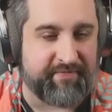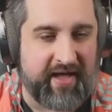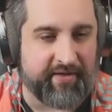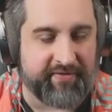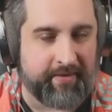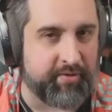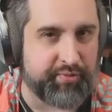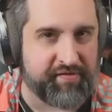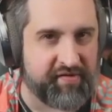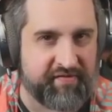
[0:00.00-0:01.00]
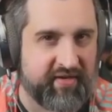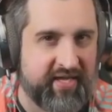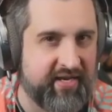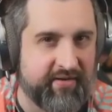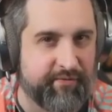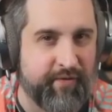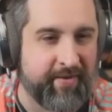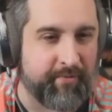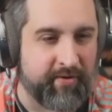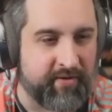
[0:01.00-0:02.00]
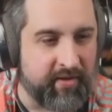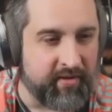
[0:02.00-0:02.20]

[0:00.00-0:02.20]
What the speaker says: Vile damage was just to get it in framework.